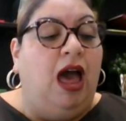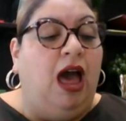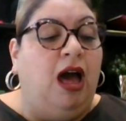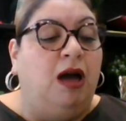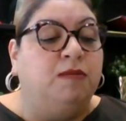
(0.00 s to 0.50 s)

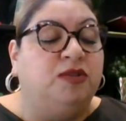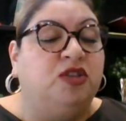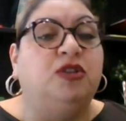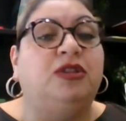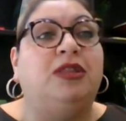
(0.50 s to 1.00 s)

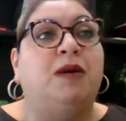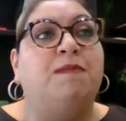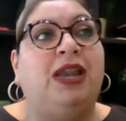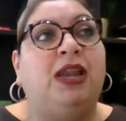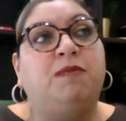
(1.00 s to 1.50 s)
To the
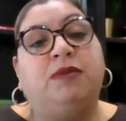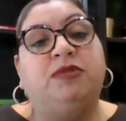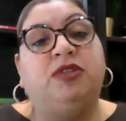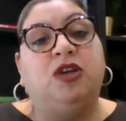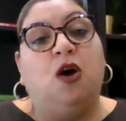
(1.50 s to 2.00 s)

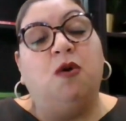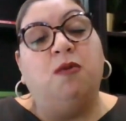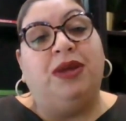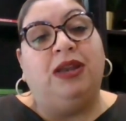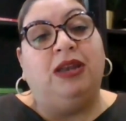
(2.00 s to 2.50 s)
minimum to
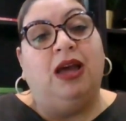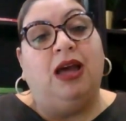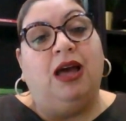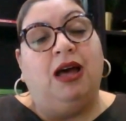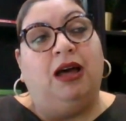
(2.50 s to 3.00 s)
open
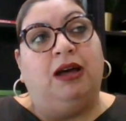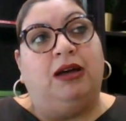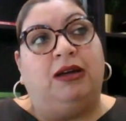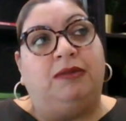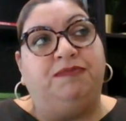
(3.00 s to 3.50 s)

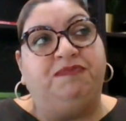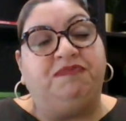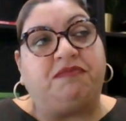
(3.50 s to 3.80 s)
a